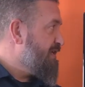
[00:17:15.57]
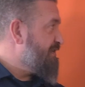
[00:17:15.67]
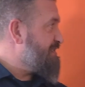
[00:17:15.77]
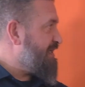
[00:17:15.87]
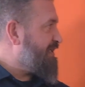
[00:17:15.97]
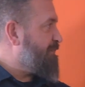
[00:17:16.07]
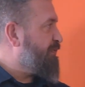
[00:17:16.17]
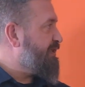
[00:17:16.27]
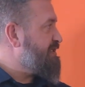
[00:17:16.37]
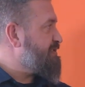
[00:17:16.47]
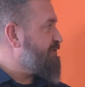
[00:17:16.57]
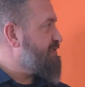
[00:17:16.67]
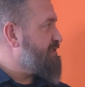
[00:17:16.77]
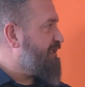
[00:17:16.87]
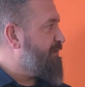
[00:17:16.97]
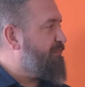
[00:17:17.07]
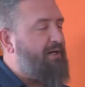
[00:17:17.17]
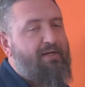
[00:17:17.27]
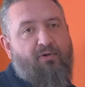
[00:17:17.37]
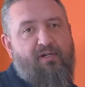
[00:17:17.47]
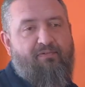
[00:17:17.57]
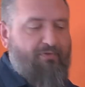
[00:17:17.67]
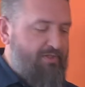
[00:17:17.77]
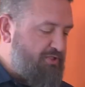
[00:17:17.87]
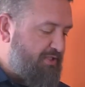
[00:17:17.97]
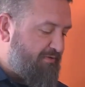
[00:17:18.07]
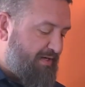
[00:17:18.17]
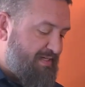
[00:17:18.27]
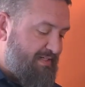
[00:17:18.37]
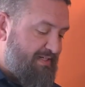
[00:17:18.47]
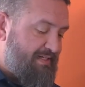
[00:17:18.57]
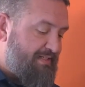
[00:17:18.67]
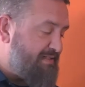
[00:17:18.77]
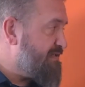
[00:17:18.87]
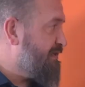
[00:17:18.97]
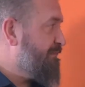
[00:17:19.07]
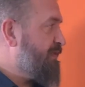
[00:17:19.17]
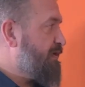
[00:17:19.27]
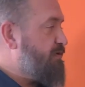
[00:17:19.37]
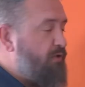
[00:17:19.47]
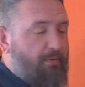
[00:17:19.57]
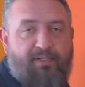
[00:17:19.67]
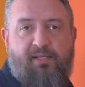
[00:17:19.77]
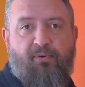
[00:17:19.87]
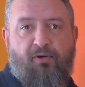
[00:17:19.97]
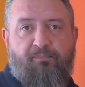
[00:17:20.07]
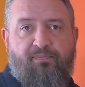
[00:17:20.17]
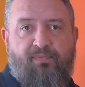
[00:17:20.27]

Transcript: The second place, or the second priority for your generosity, is your people.